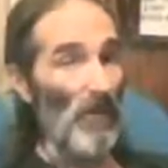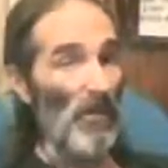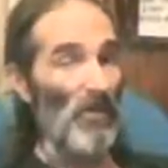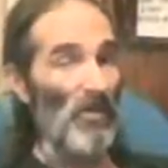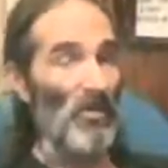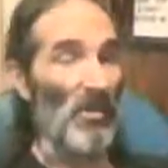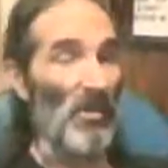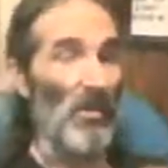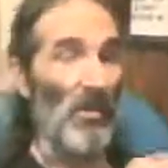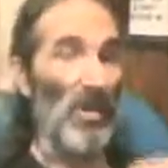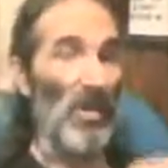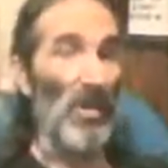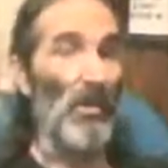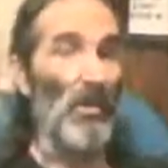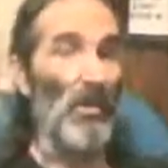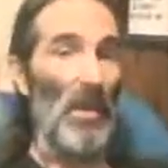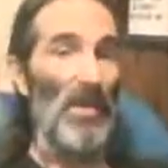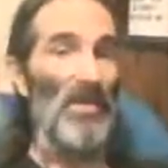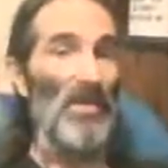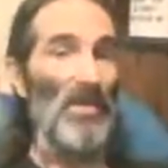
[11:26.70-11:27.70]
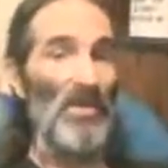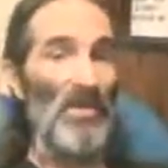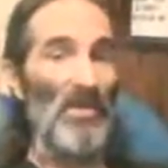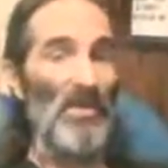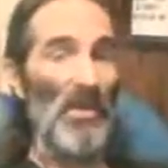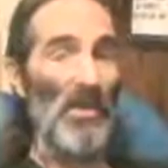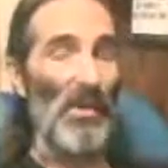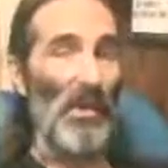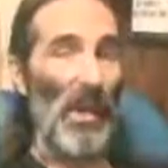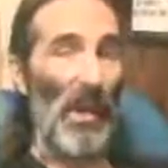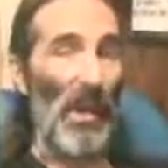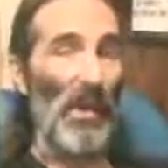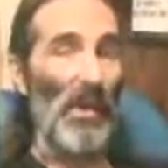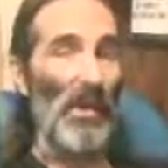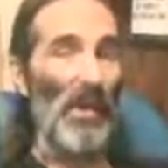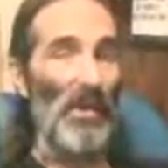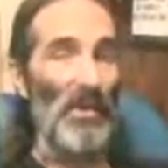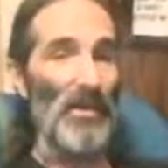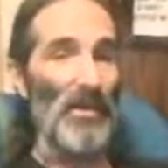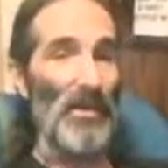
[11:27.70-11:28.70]
So we need ways to store that
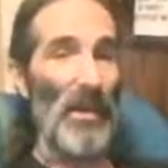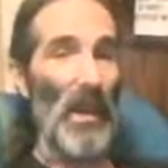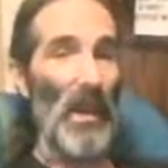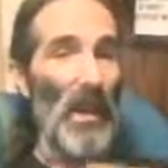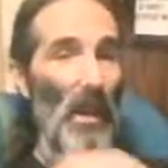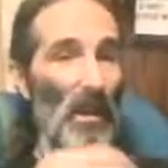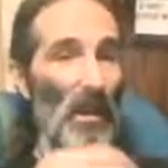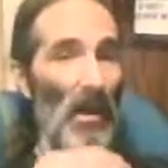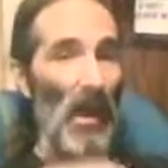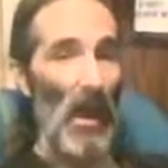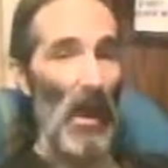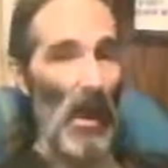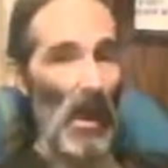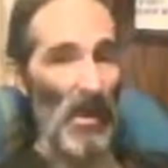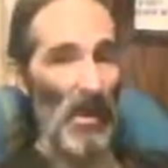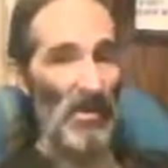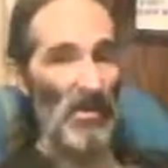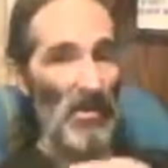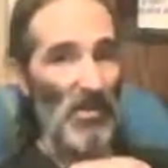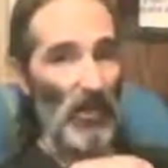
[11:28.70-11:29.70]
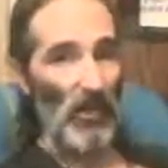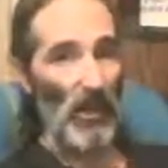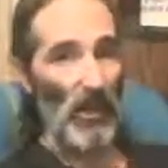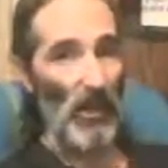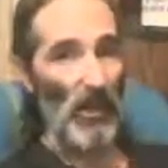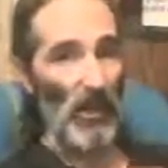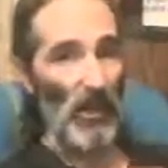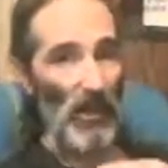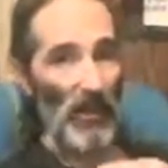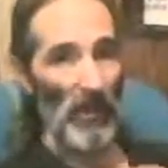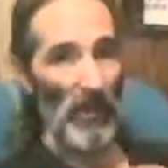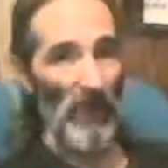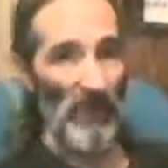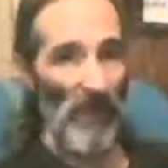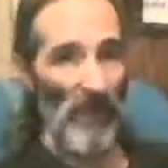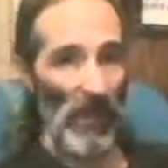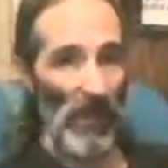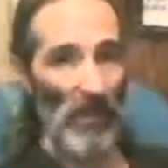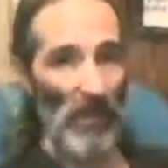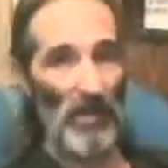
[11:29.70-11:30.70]
energy, and that's where it
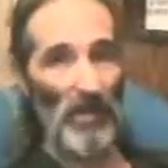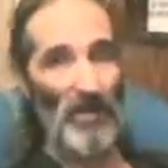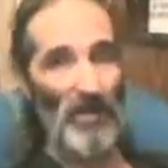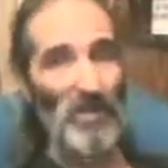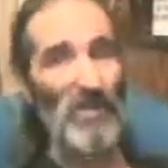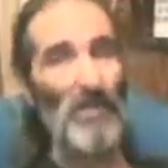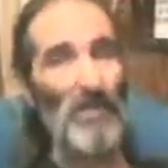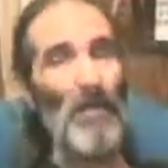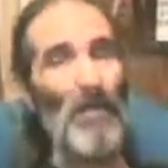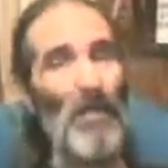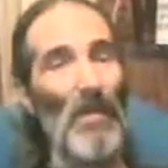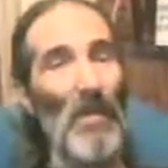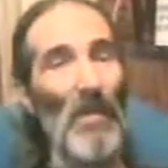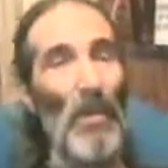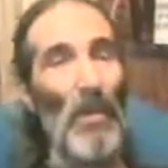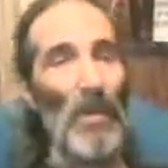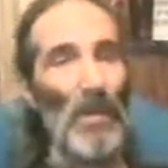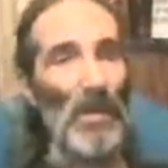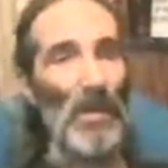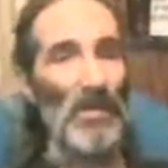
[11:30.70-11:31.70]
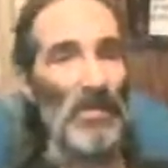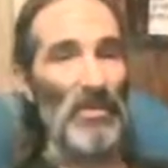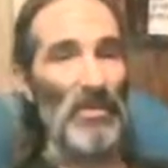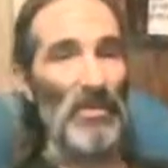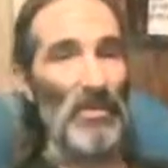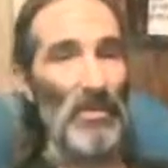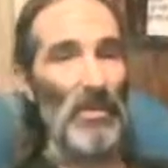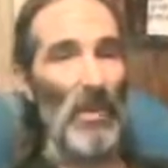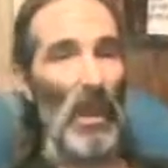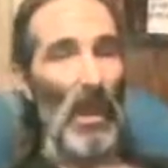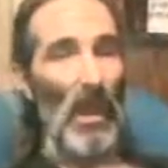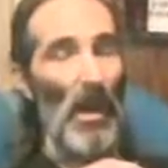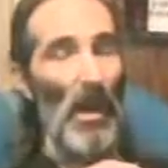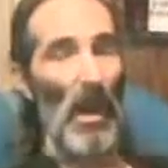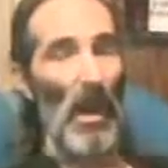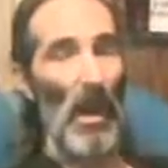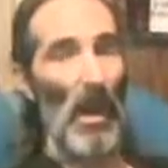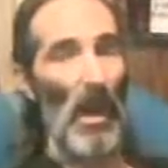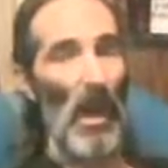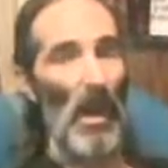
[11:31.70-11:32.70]
fails. We do not
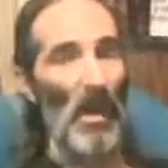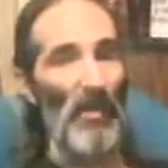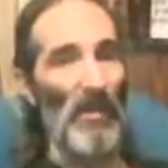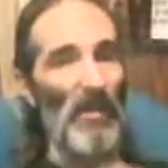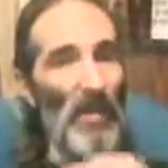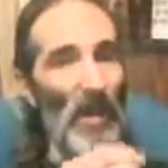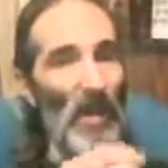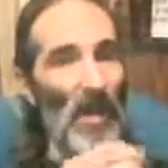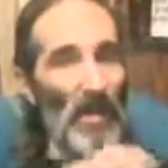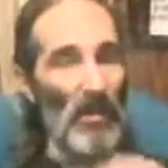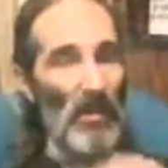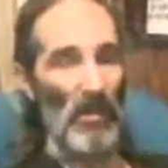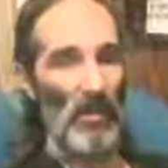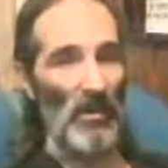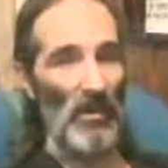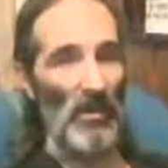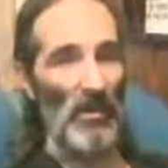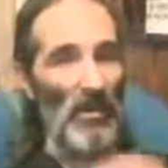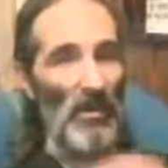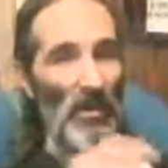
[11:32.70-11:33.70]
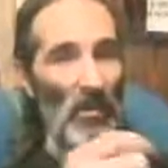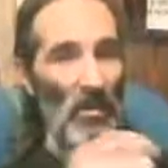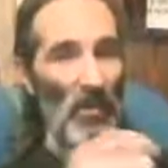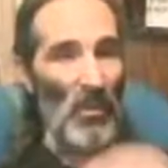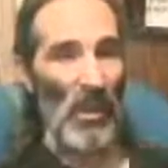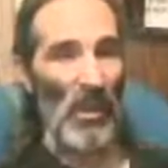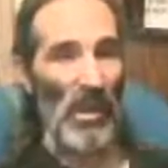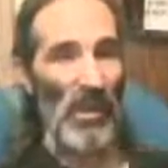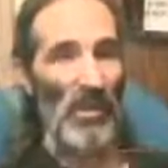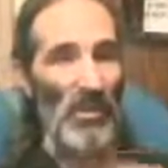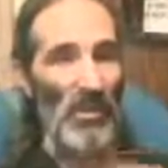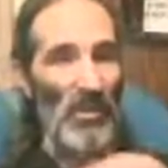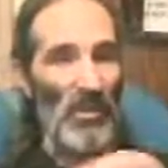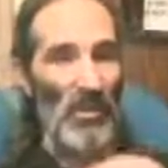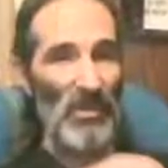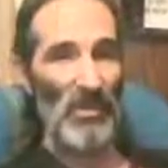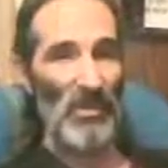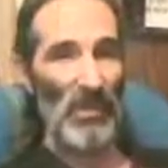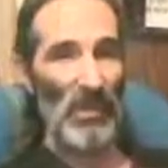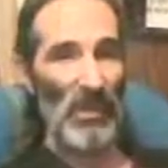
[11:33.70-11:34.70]
have a good way to
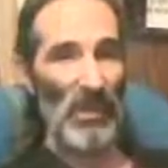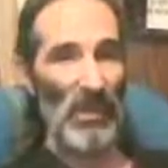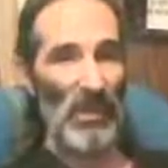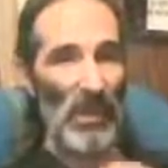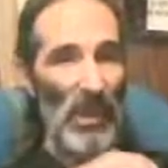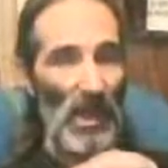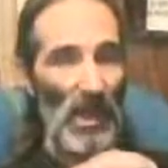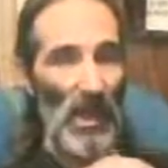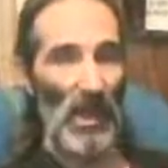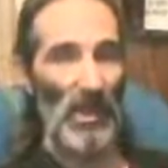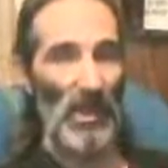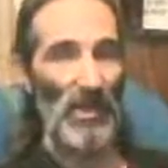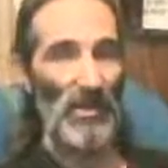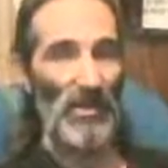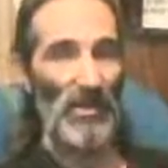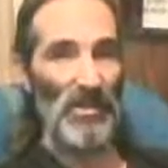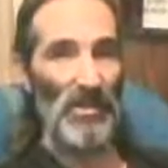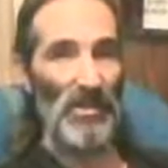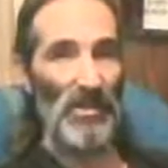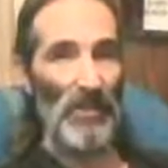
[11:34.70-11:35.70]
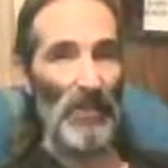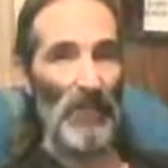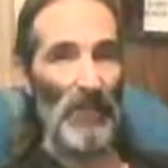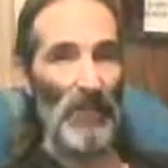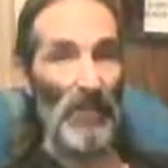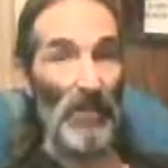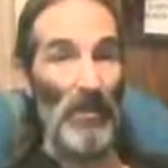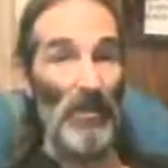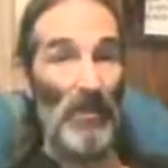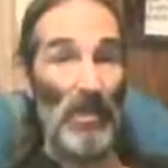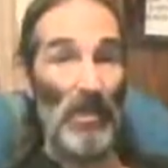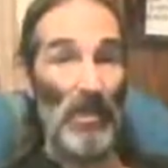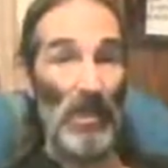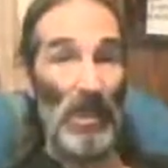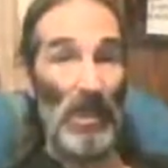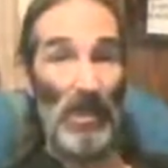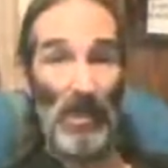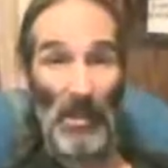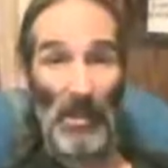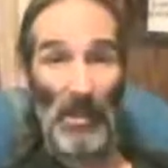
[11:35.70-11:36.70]
store energy. You
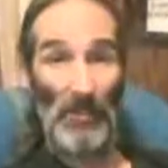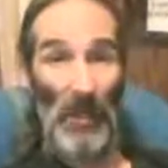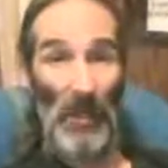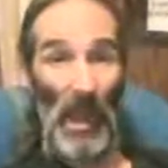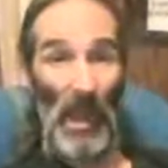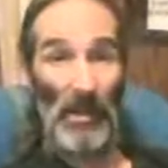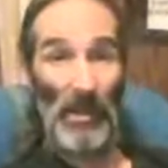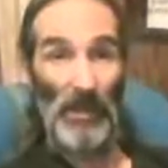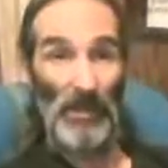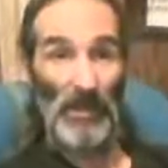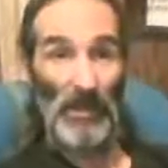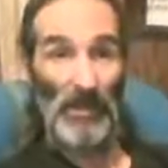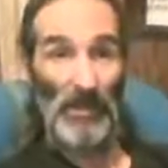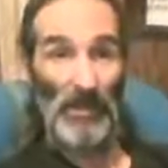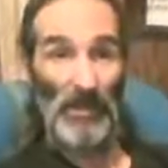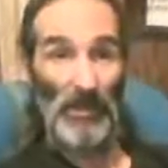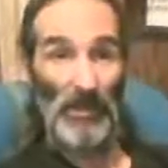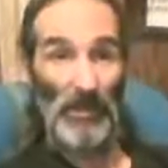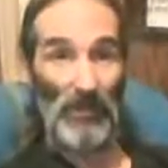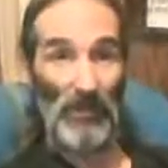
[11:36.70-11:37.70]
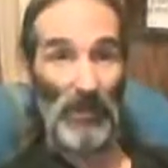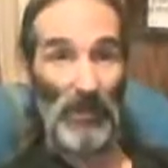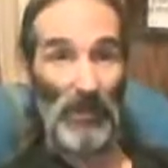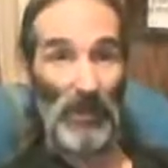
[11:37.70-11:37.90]
need a good battery system.